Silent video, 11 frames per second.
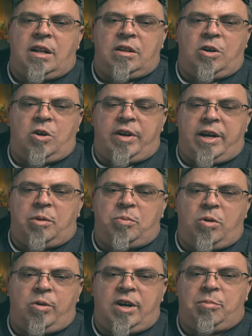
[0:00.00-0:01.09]
learn how to
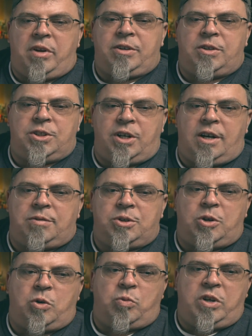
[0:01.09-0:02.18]
program like yourself.
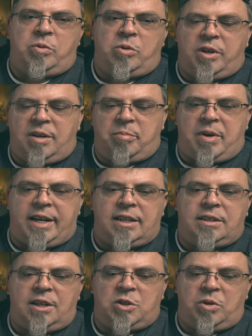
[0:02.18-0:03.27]
So we will get back
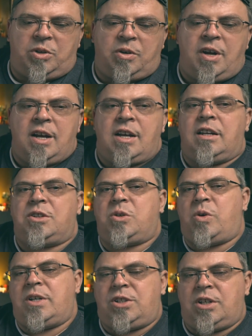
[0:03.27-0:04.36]
in touch with you let's
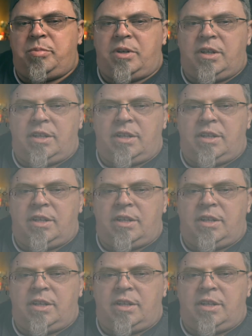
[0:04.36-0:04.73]
go ahead and jump into